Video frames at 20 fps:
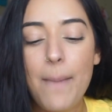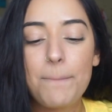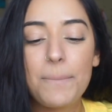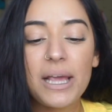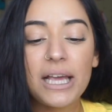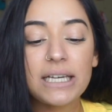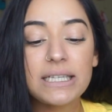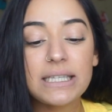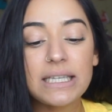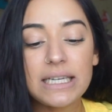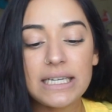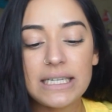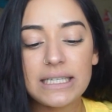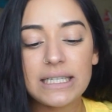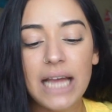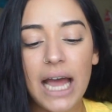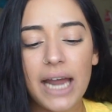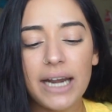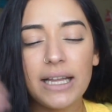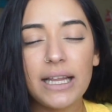because it is
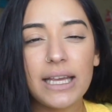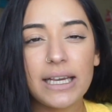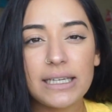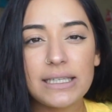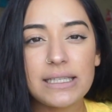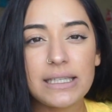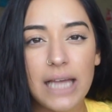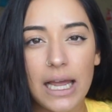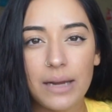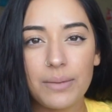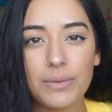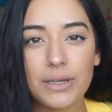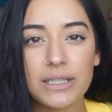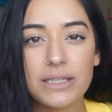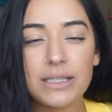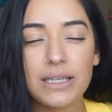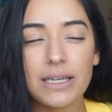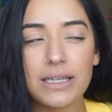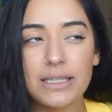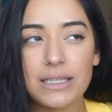kind of like
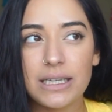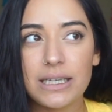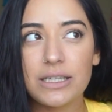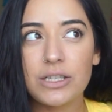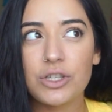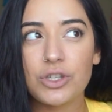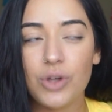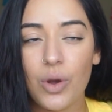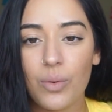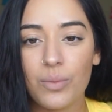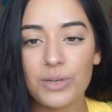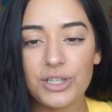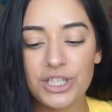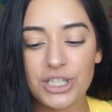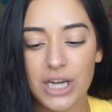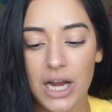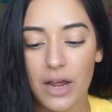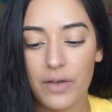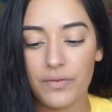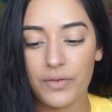assignments and it takes so
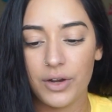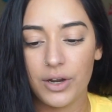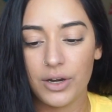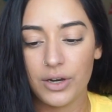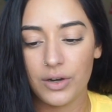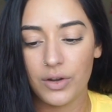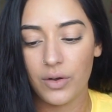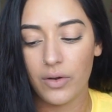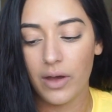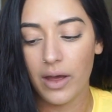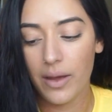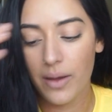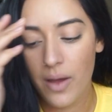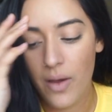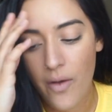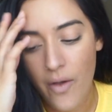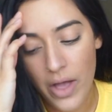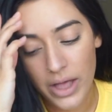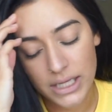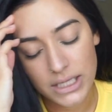much time for you to do it.
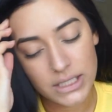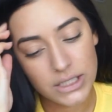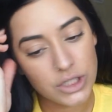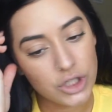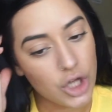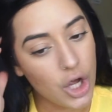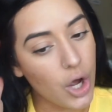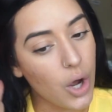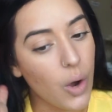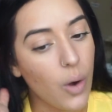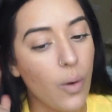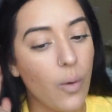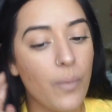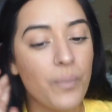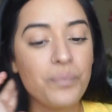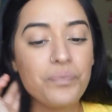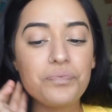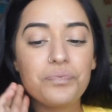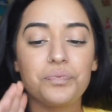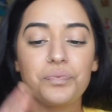
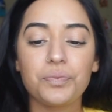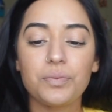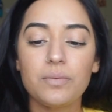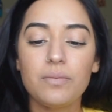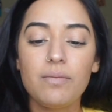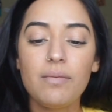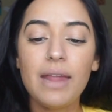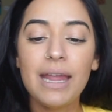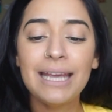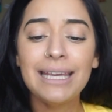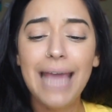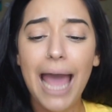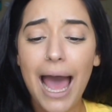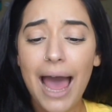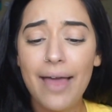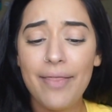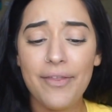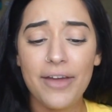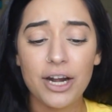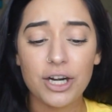So yeah,
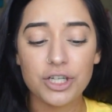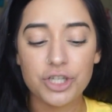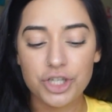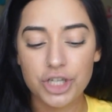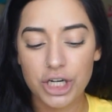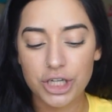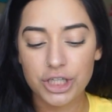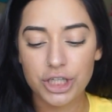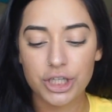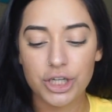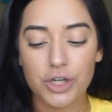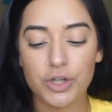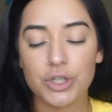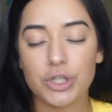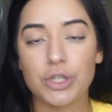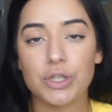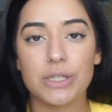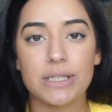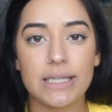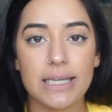and then our instructor could
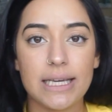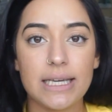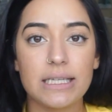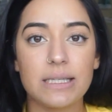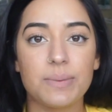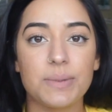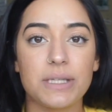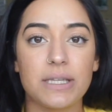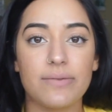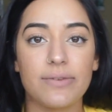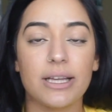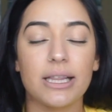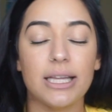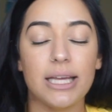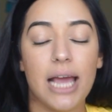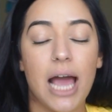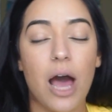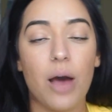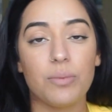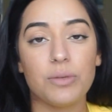also see
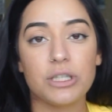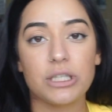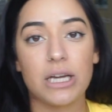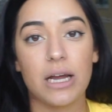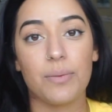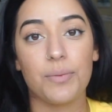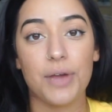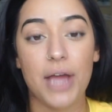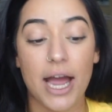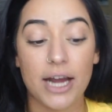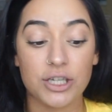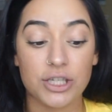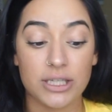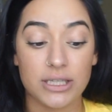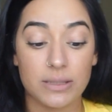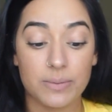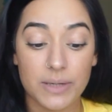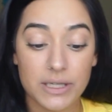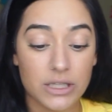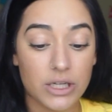specifically how much time we actually
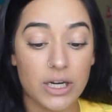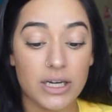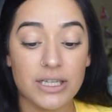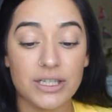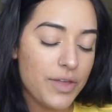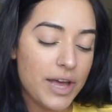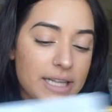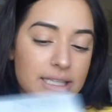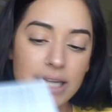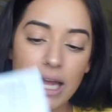spent on it. That's